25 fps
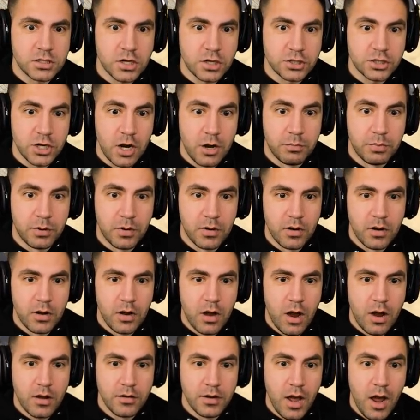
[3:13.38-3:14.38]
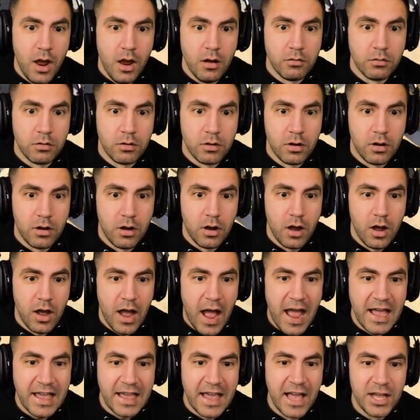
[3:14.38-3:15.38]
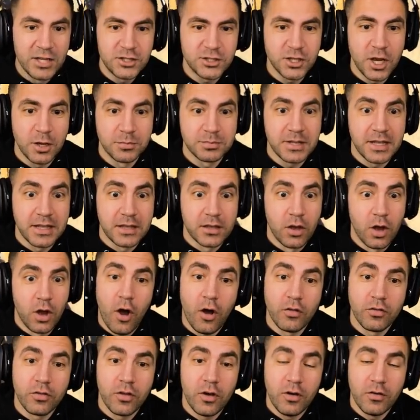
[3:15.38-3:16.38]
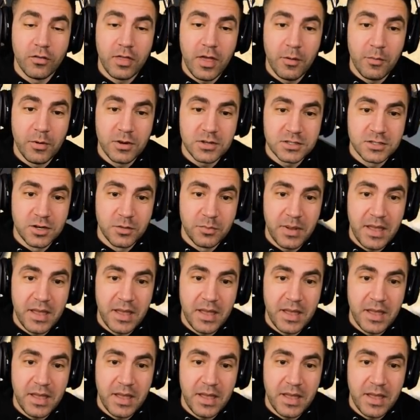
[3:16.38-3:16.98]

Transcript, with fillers: is our jump. Oh no, I hit something. Although that wasn't a